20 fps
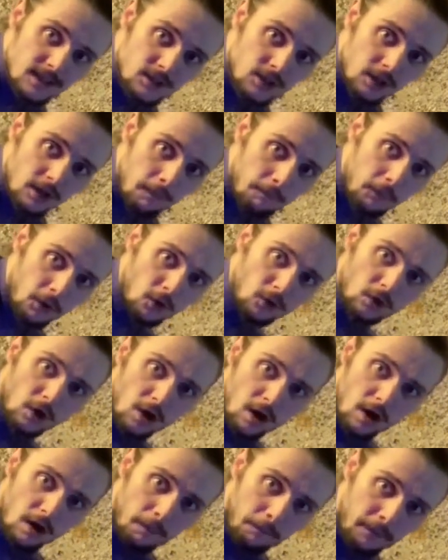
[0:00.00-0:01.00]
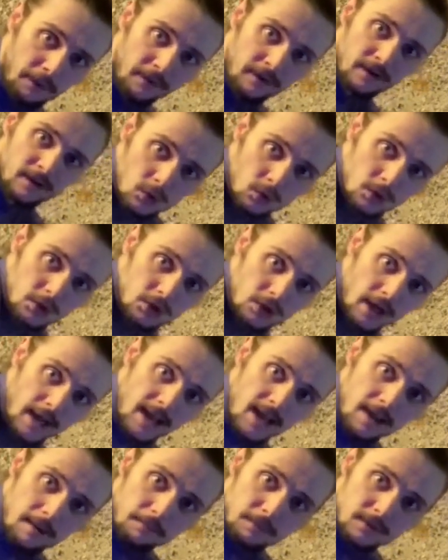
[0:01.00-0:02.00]
is going to pull up towards your
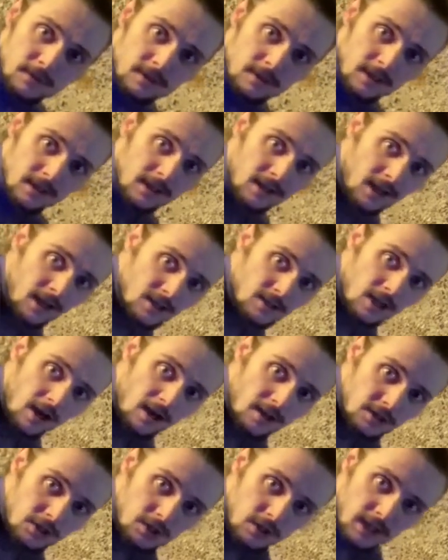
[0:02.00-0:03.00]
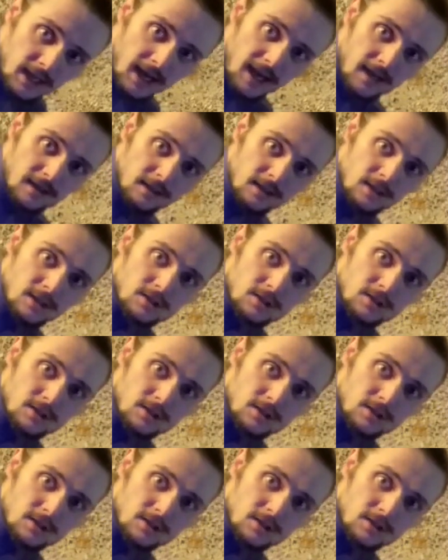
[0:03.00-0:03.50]
hips as hard as you can.